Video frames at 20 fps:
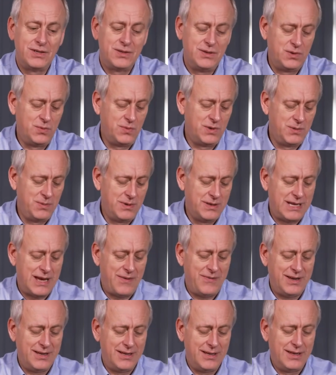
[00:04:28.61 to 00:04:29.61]
So it's always worth
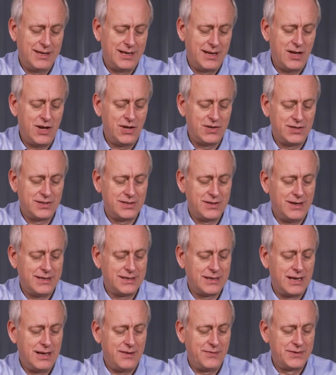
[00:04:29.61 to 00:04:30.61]
having the larger
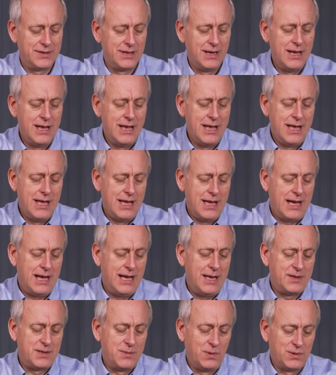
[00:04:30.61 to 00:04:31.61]
size gloves.
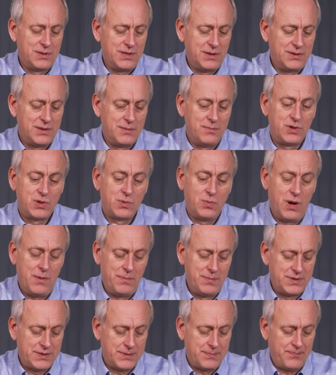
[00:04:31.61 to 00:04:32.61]
There's also some
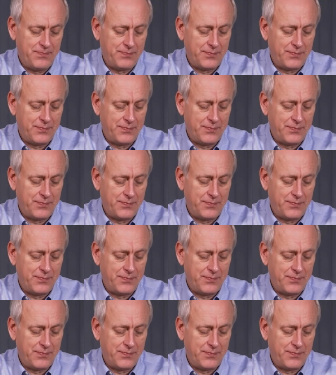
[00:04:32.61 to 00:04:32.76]
swabs,